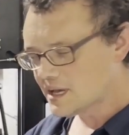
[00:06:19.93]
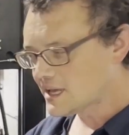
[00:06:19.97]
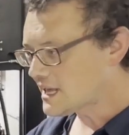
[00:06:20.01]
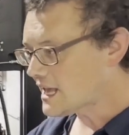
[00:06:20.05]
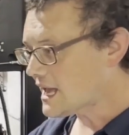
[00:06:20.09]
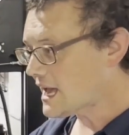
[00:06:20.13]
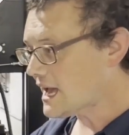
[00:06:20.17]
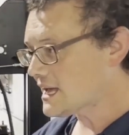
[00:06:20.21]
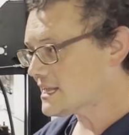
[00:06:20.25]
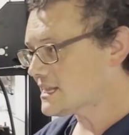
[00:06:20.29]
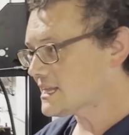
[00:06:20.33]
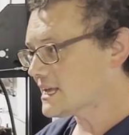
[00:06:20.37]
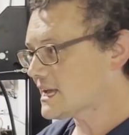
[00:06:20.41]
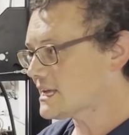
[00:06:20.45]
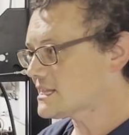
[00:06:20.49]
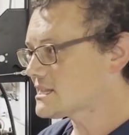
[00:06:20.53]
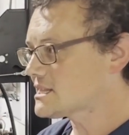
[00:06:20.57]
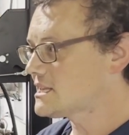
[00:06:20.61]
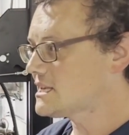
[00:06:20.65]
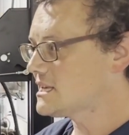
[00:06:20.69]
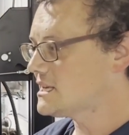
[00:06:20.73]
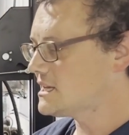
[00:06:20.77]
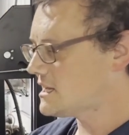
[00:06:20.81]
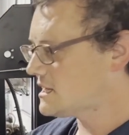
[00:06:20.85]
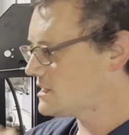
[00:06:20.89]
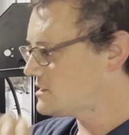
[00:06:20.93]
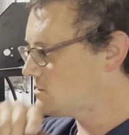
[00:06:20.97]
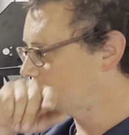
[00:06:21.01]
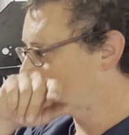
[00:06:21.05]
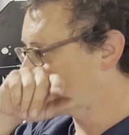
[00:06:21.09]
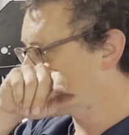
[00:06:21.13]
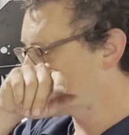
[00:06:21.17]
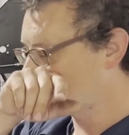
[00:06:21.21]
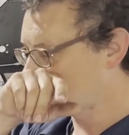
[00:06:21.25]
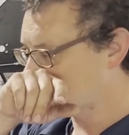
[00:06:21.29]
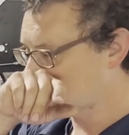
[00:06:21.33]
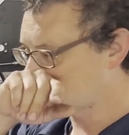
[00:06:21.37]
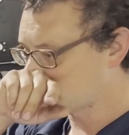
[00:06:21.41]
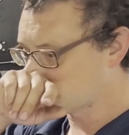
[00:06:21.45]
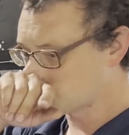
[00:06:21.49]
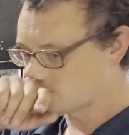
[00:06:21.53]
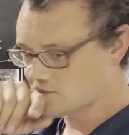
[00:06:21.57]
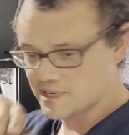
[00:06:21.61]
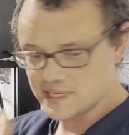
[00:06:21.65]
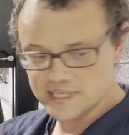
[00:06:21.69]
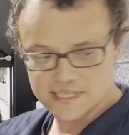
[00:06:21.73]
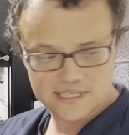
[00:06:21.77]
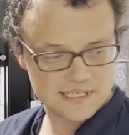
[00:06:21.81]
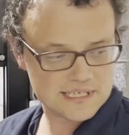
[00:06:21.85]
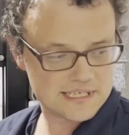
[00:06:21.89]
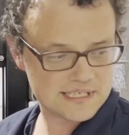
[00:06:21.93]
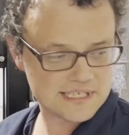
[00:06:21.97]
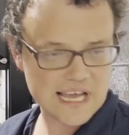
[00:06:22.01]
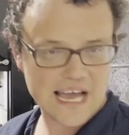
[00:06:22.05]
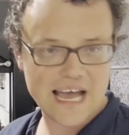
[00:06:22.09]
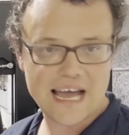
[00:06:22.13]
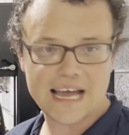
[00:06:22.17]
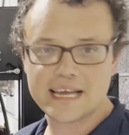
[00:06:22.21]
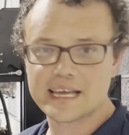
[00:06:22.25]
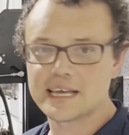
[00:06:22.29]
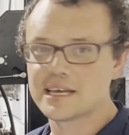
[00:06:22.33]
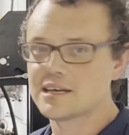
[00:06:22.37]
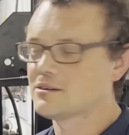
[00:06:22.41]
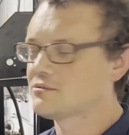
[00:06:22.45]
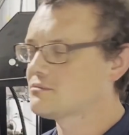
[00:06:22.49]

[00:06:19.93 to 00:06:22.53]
Yeah, they got the universal joint in stock,